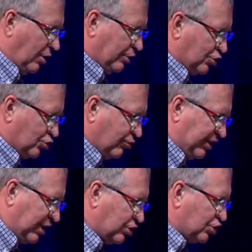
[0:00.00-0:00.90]
on the street,
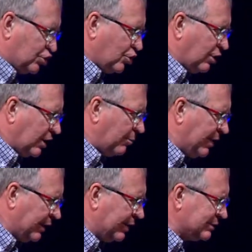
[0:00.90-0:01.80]
they just started
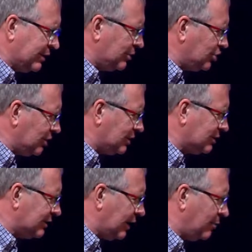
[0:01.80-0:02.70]
coming against it. In
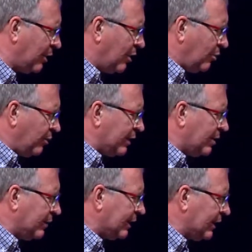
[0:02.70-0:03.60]
Jesus' name, we
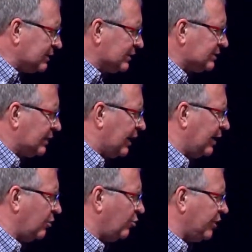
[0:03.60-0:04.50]
come against this
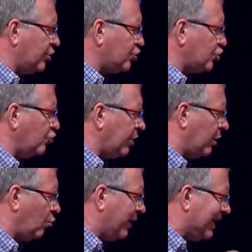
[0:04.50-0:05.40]
idol. We destroy
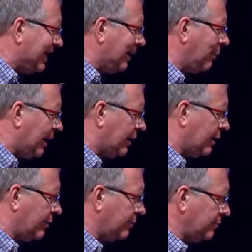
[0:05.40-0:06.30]
it. We eliminate it.